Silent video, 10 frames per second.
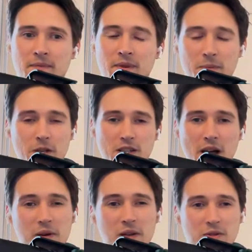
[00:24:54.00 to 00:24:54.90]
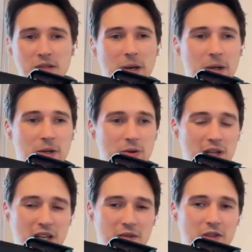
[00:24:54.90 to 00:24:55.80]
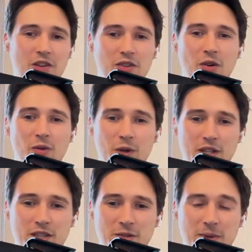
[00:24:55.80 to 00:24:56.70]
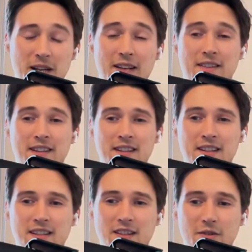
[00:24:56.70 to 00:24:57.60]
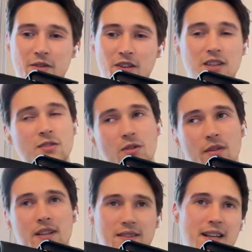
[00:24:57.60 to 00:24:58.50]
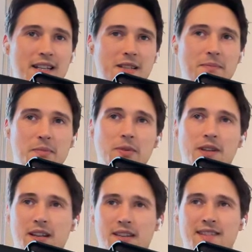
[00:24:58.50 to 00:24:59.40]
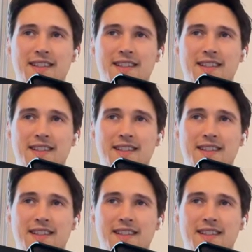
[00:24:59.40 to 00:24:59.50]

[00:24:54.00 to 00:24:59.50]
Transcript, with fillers: because how can you start coding if you don't know what needs to be done no you need to go and ask people again